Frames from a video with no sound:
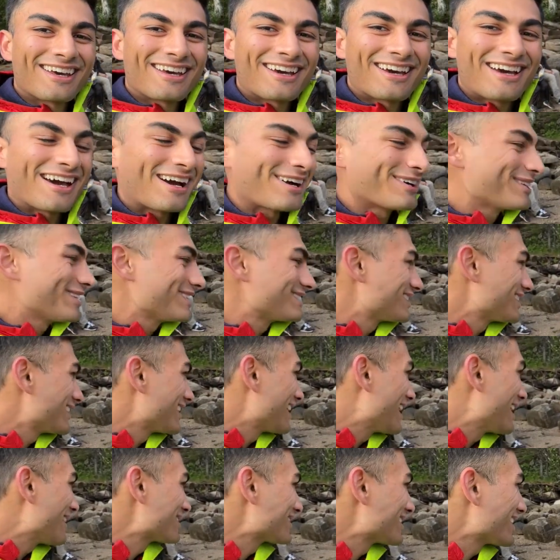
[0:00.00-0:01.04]
How is it?
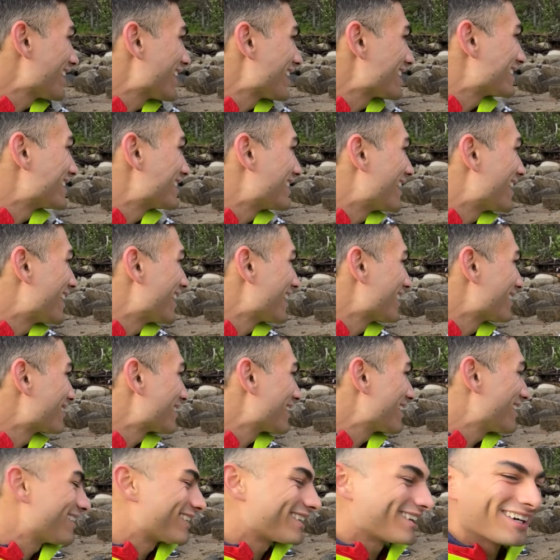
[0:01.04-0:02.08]
How's the hike today?
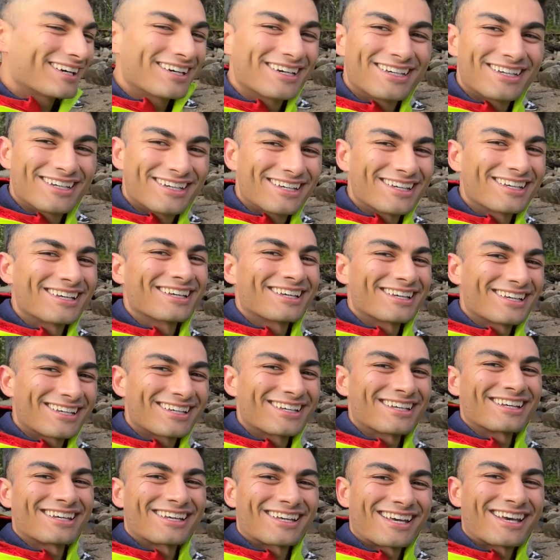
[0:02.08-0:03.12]

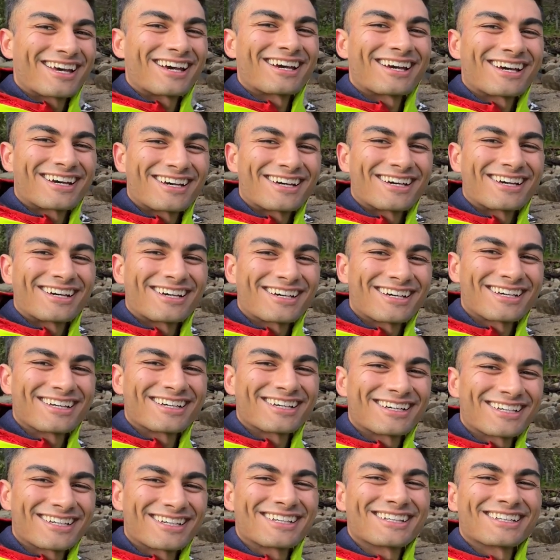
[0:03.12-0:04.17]
Yeah.
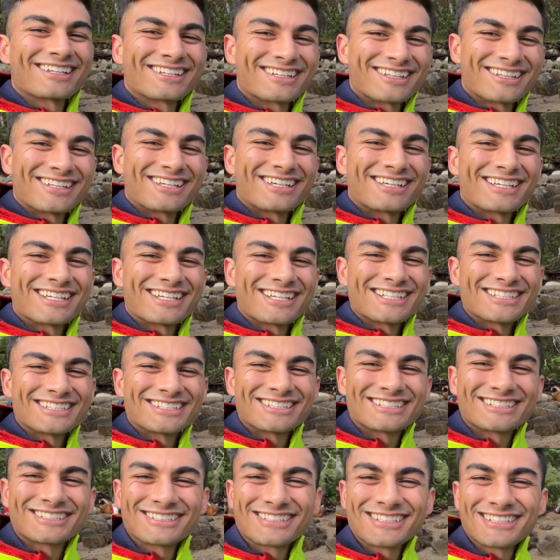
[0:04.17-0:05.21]
Nice